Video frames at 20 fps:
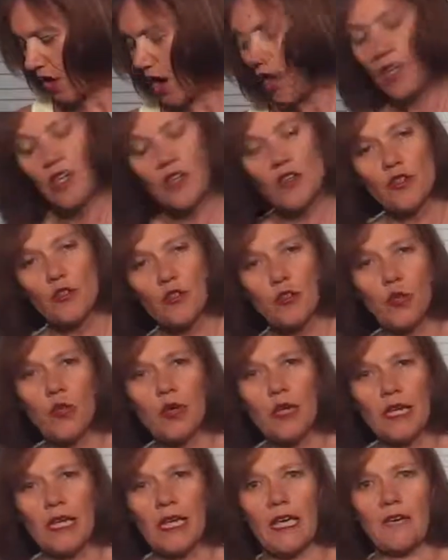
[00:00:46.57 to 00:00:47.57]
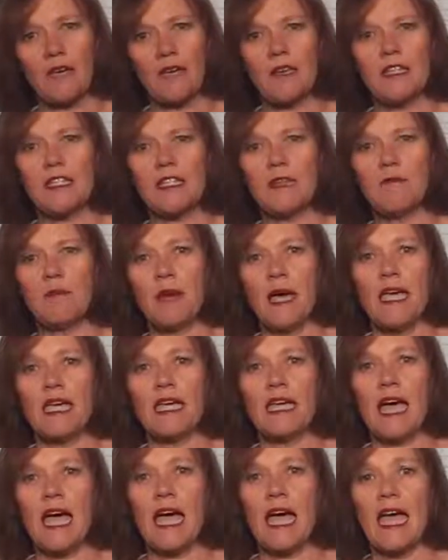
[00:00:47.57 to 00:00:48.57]
I use water kefir to
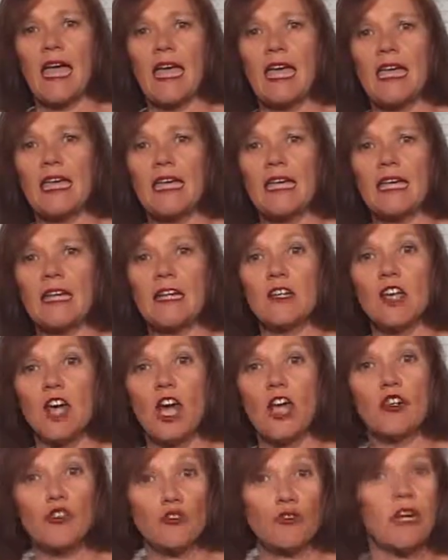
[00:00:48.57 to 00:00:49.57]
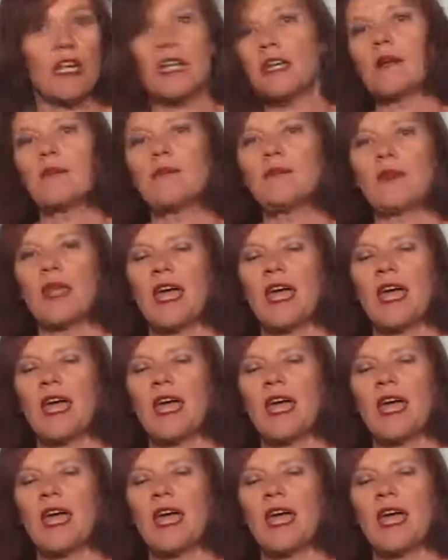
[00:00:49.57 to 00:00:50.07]
make a drink,